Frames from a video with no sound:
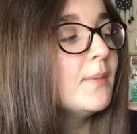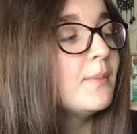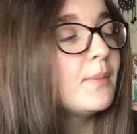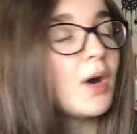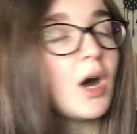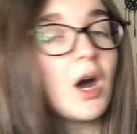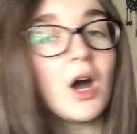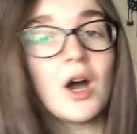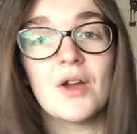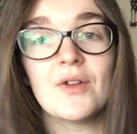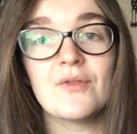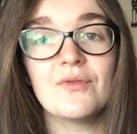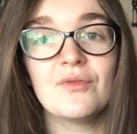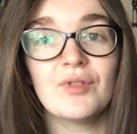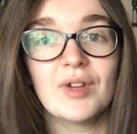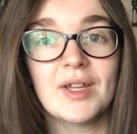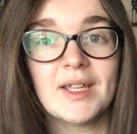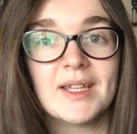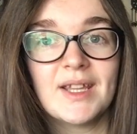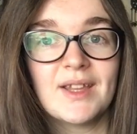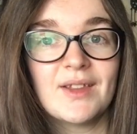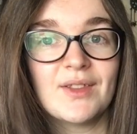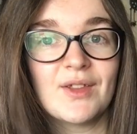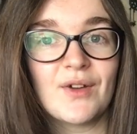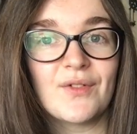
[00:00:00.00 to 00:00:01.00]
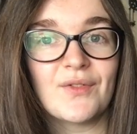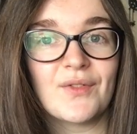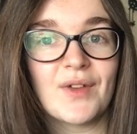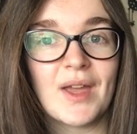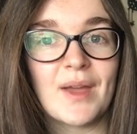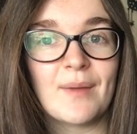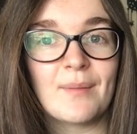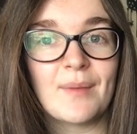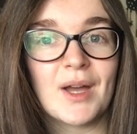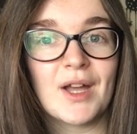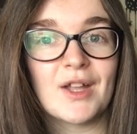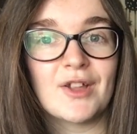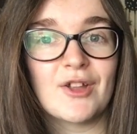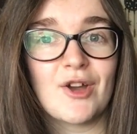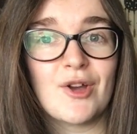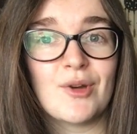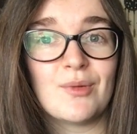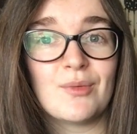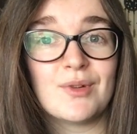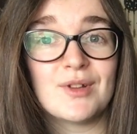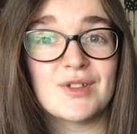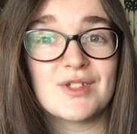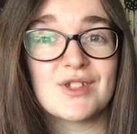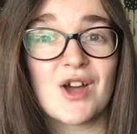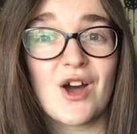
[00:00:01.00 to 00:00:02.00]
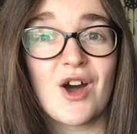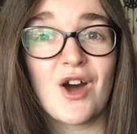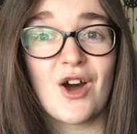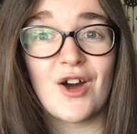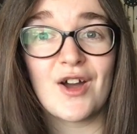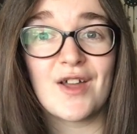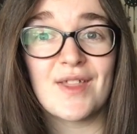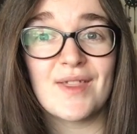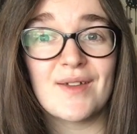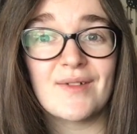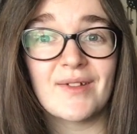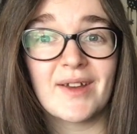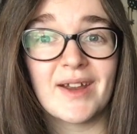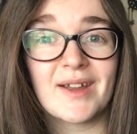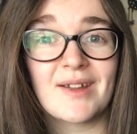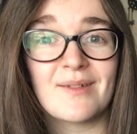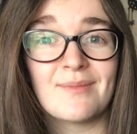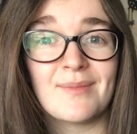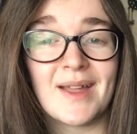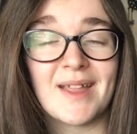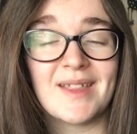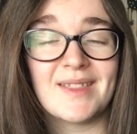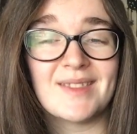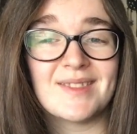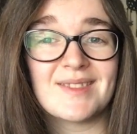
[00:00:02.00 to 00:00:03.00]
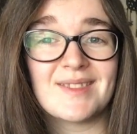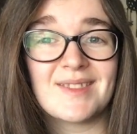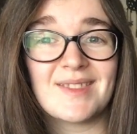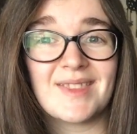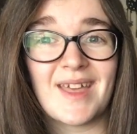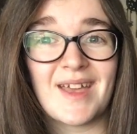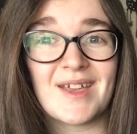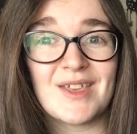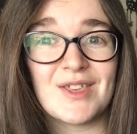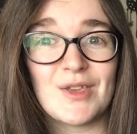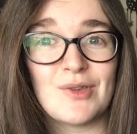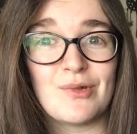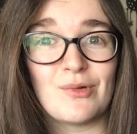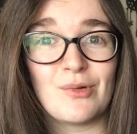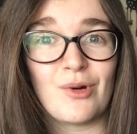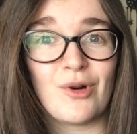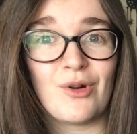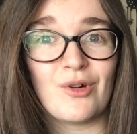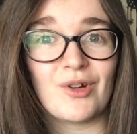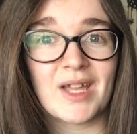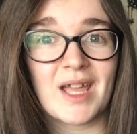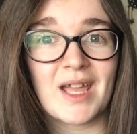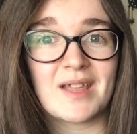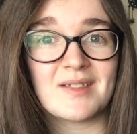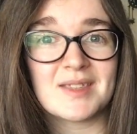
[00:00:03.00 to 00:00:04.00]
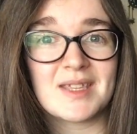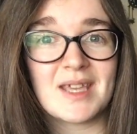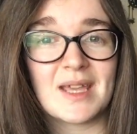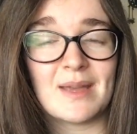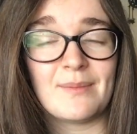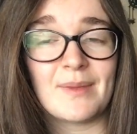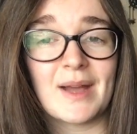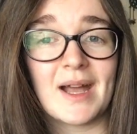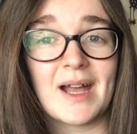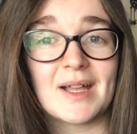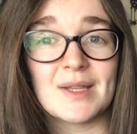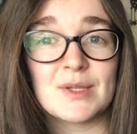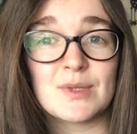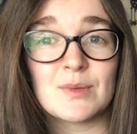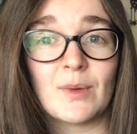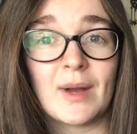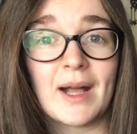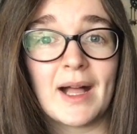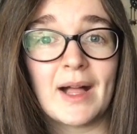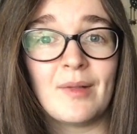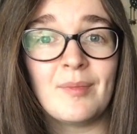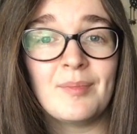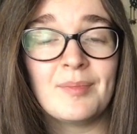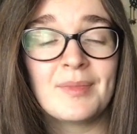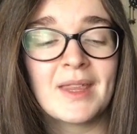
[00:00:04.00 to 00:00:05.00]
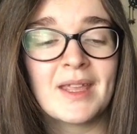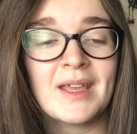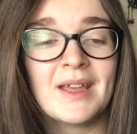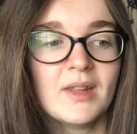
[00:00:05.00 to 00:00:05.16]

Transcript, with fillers: But I really love him and I would highly recommend that you all get him as well.